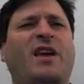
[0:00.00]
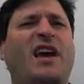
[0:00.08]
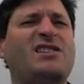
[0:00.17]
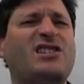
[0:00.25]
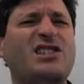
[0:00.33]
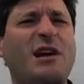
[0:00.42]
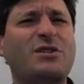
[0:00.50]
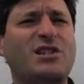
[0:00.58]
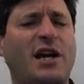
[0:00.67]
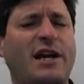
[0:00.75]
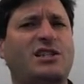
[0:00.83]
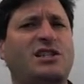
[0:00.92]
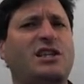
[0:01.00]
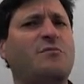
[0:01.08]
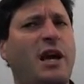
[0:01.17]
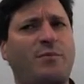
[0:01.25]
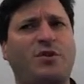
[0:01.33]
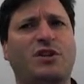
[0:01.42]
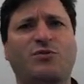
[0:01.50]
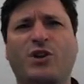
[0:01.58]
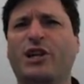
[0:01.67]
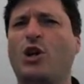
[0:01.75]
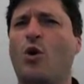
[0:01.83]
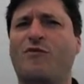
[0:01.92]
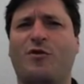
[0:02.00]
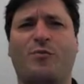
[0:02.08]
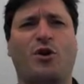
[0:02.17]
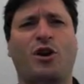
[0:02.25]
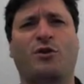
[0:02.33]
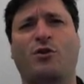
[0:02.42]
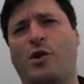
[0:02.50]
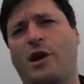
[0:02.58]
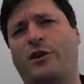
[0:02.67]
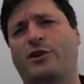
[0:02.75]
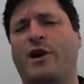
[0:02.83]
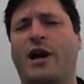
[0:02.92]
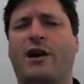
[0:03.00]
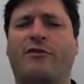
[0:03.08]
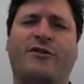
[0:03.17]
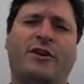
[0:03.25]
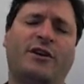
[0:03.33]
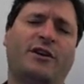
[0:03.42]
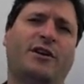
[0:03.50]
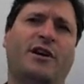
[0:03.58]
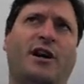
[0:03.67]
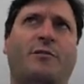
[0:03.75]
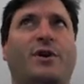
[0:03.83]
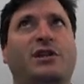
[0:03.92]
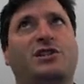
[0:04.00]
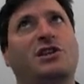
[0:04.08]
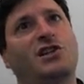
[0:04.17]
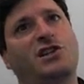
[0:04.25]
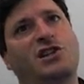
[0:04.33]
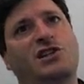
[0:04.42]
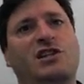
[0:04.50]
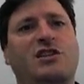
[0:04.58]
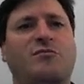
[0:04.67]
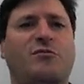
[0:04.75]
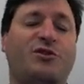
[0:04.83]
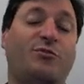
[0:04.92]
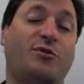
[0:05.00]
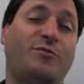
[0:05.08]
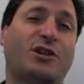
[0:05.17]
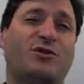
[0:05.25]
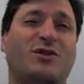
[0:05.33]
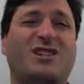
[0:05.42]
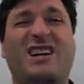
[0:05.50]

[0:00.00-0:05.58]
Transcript: And some sites, in my opinion, really go overboard, requiring you have a bunch of digits and multiple punctuation.